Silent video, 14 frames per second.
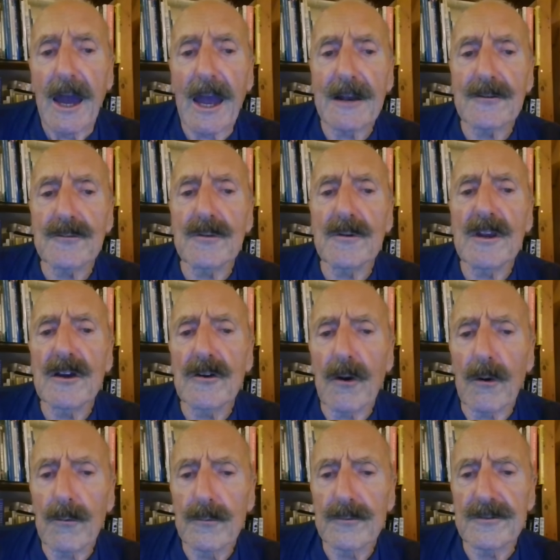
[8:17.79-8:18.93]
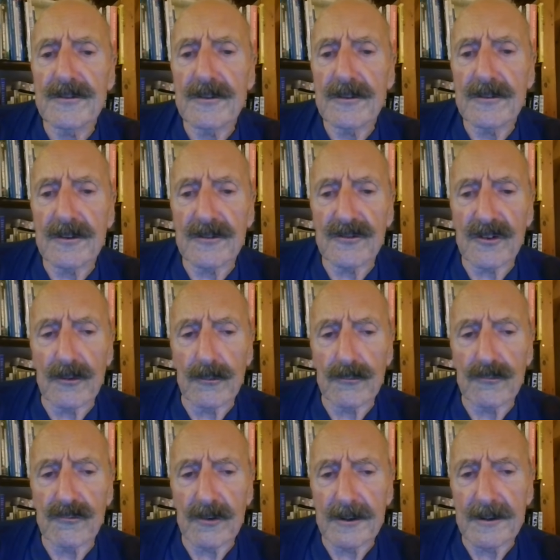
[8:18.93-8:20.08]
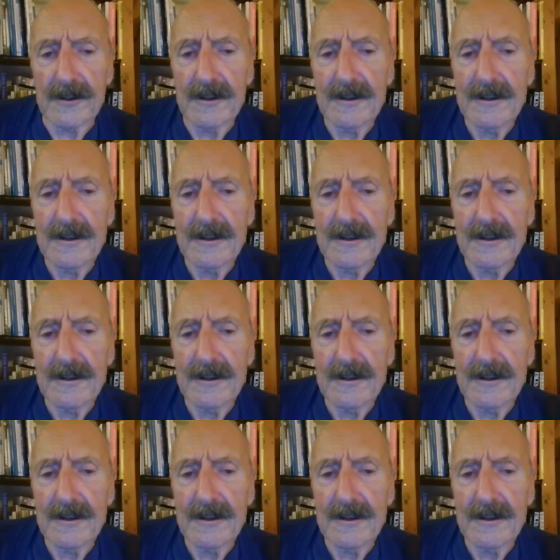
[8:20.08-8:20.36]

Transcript: actually caused to children.